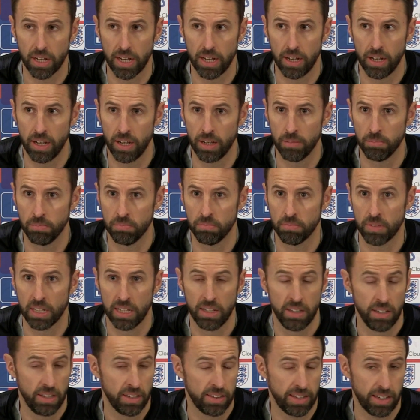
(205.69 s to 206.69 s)
Um,
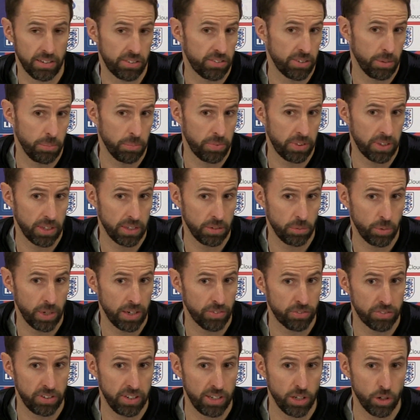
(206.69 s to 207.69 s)
that's something we
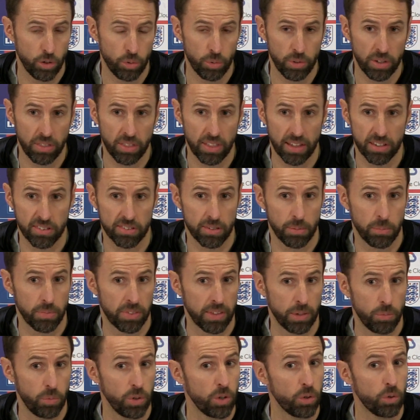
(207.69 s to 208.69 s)
have to deal with, that's
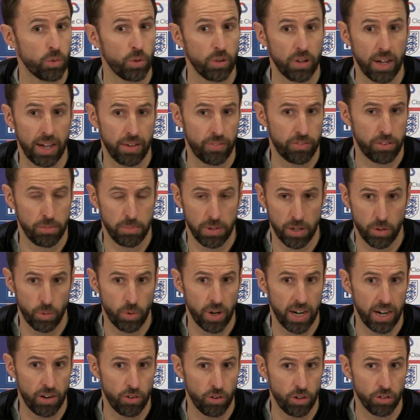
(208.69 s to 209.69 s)
something we all have to be
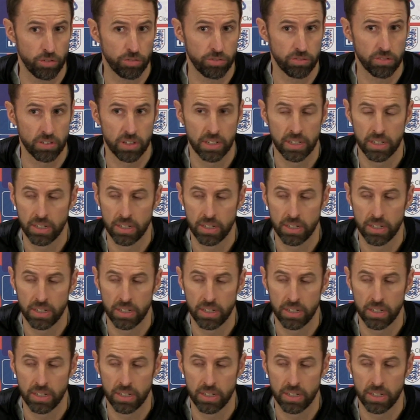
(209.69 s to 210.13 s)
aware of.